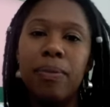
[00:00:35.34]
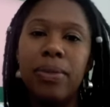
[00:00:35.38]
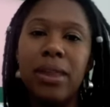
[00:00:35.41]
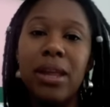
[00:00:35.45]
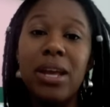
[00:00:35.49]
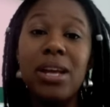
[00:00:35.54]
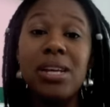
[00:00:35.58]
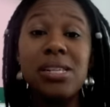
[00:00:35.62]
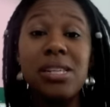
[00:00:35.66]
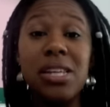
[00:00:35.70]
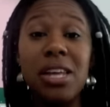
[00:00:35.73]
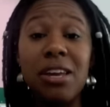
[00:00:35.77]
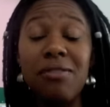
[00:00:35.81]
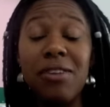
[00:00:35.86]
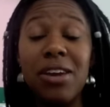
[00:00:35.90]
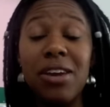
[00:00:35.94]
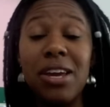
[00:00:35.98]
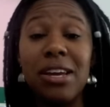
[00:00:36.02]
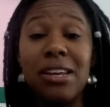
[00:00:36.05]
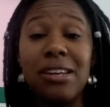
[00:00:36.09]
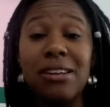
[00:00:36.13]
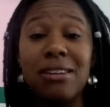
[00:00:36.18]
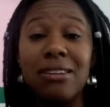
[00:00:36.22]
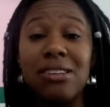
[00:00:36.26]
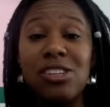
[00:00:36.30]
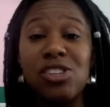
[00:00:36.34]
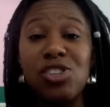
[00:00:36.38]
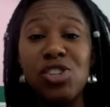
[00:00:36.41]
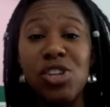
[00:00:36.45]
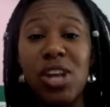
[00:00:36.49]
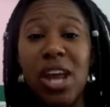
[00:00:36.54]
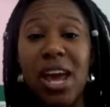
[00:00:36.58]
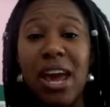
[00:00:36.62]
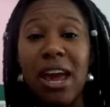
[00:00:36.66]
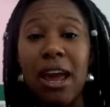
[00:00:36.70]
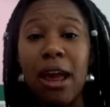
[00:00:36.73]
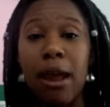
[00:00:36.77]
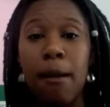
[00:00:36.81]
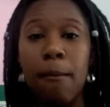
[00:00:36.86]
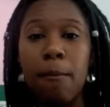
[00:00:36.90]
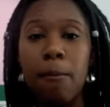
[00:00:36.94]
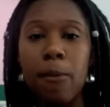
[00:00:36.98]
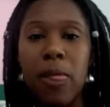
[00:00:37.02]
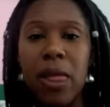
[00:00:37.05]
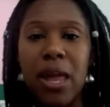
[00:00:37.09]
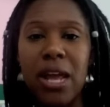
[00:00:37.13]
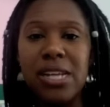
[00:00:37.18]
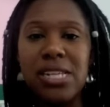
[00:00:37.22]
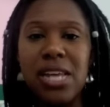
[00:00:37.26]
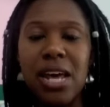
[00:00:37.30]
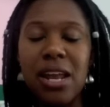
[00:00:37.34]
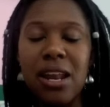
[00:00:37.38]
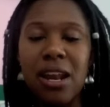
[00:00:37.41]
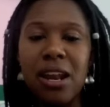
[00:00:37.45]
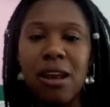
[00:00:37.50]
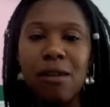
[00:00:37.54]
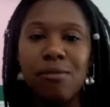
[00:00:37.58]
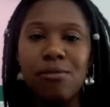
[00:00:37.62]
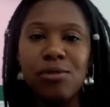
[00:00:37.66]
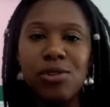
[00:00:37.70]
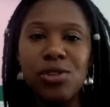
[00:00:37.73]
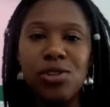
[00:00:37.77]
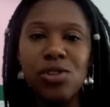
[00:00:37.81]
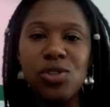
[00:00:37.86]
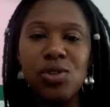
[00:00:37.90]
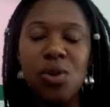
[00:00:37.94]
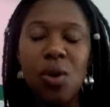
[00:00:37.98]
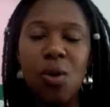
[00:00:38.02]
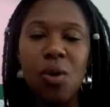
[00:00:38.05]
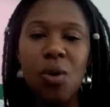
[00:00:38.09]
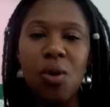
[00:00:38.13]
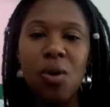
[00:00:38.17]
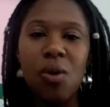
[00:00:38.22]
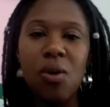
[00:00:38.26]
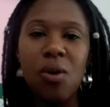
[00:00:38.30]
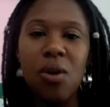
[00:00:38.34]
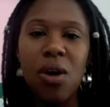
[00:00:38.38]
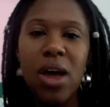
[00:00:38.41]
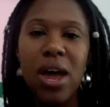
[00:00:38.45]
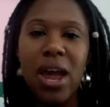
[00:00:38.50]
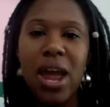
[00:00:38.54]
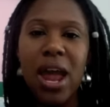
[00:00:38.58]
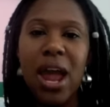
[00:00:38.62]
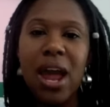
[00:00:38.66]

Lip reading: is leaving today. He's heading up to Seoul,